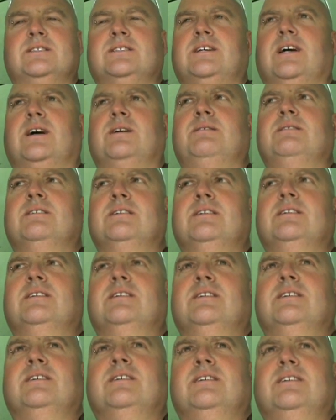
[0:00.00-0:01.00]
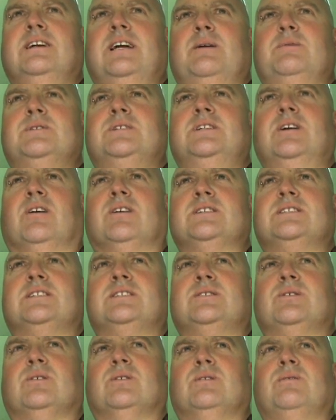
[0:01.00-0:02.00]
So it was nice to
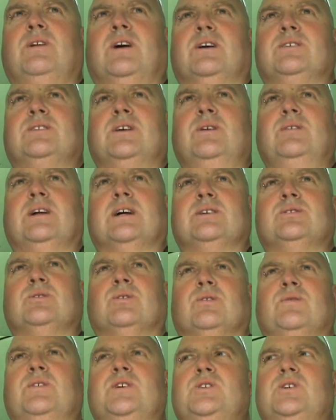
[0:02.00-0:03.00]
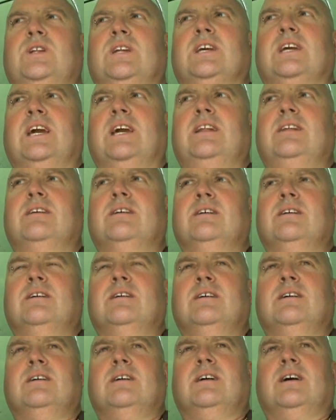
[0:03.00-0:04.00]
sort of like do that sort of fishing again.
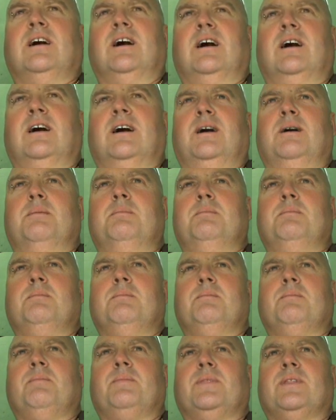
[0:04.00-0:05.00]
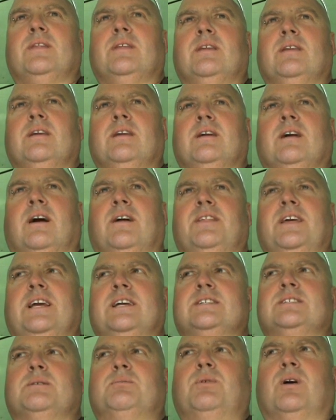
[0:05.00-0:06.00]
I
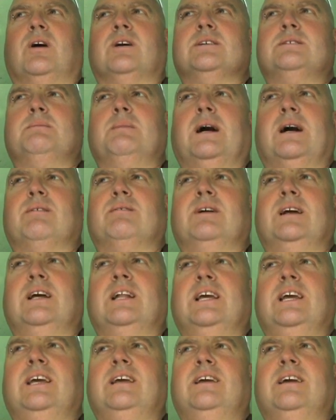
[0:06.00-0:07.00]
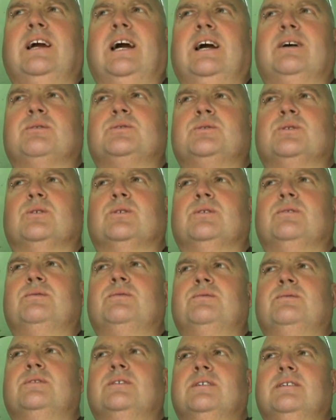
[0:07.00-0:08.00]
think it surprised Matt really how sort
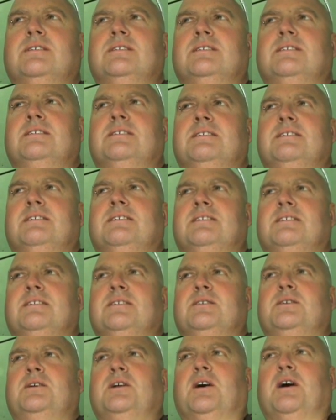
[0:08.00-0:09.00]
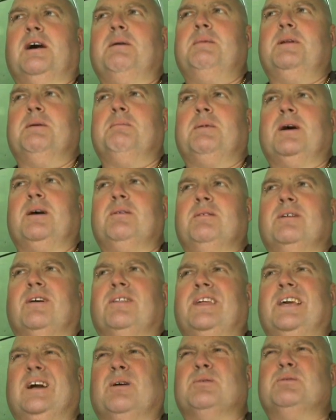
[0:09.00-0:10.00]
of good I am in a boat. I
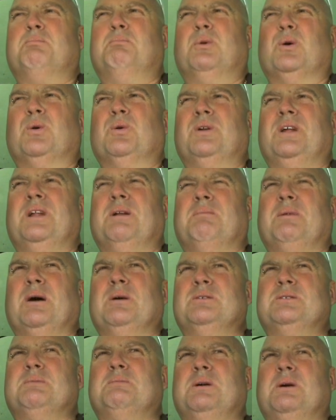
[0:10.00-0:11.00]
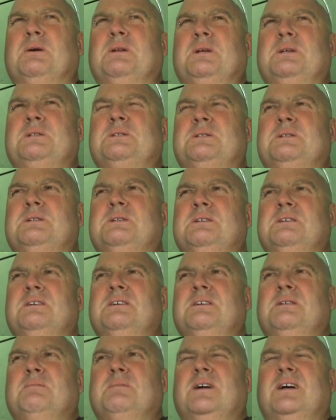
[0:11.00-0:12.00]
think I was born in a boat, to be honest.
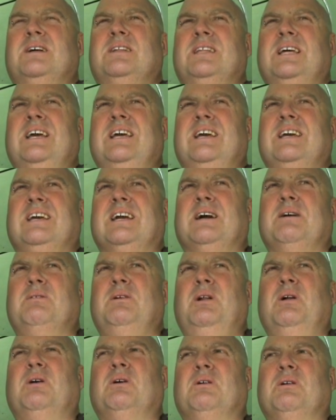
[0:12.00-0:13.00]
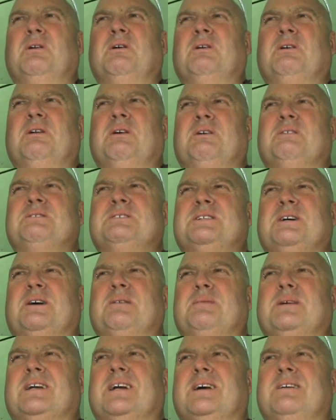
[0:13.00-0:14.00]
But there you go, a long
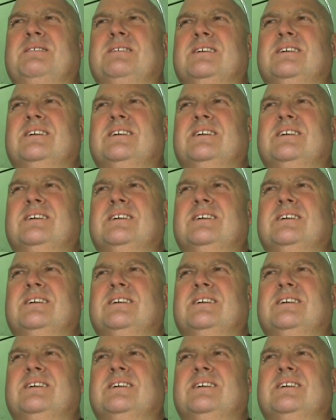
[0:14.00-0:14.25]
time ago.